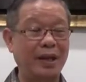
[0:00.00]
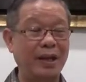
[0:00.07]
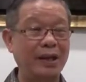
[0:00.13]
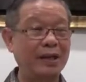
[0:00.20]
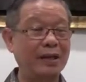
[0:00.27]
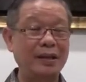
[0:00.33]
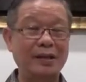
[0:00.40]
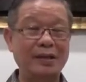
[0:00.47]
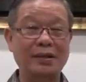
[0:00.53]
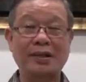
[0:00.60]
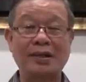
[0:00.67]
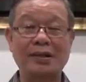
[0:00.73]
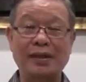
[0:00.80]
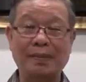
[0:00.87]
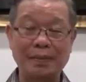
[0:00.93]
And it's
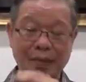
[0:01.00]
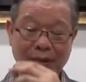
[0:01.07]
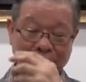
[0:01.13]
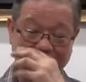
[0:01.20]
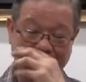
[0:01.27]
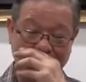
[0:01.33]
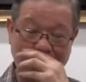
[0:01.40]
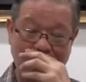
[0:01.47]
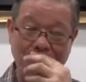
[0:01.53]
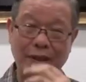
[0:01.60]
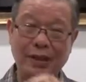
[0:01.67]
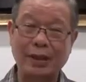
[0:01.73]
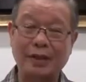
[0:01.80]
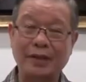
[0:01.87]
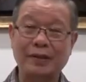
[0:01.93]
not something you can
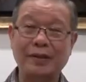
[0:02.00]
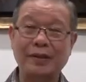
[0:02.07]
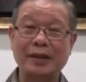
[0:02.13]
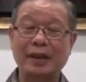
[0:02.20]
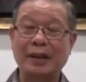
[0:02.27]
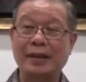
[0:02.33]
measure, you know.